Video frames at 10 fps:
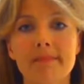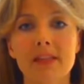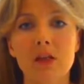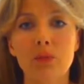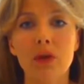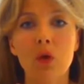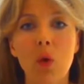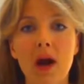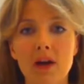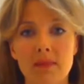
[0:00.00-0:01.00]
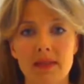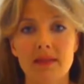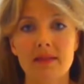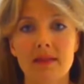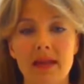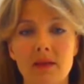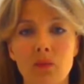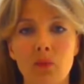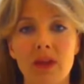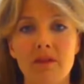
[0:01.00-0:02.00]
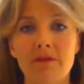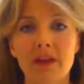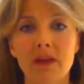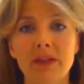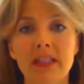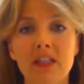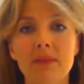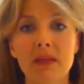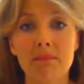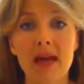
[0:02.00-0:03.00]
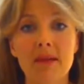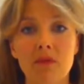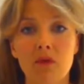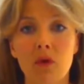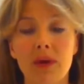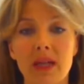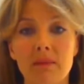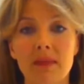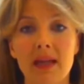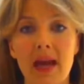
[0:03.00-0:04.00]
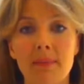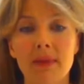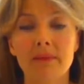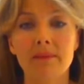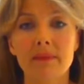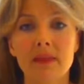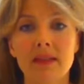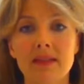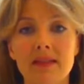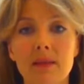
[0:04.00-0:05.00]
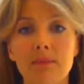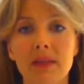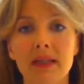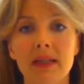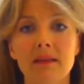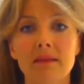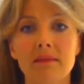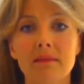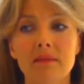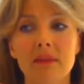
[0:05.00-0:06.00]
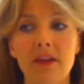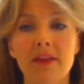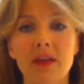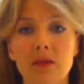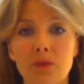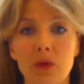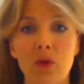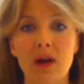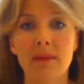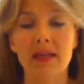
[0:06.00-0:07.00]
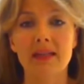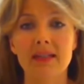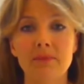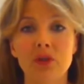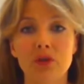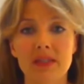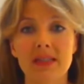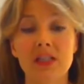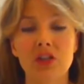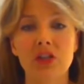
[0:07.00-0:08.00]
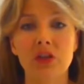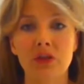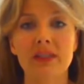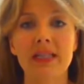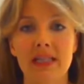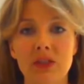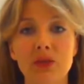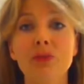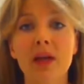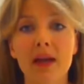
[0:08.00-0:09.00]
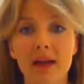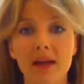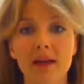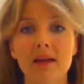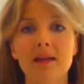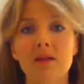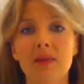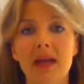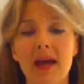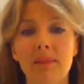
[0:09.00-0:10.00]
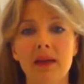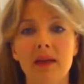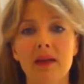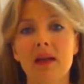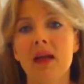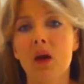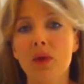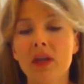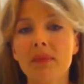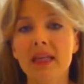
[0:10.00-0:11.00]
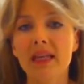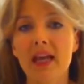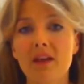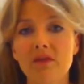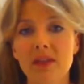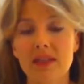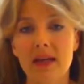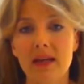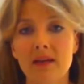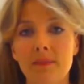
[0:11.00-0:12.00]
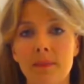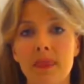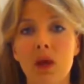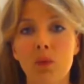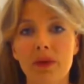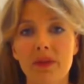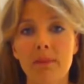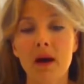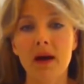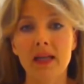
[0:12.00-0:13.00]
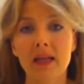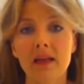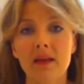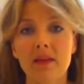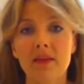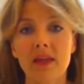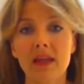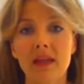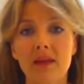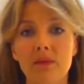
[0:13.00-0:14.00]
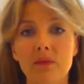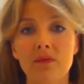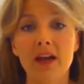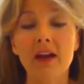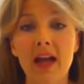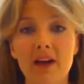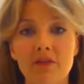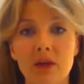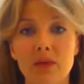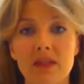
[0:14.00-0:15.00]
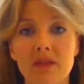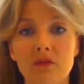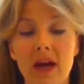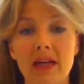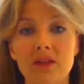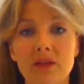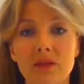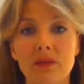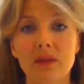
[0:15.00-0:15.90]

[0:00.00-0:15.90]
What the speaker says: requirements that we feel need to be met before we can be happy. That's simply nothing is a requirement except your decision and your intent today to be happy. And we can begin every day with embodying the very high frequency of gratitude.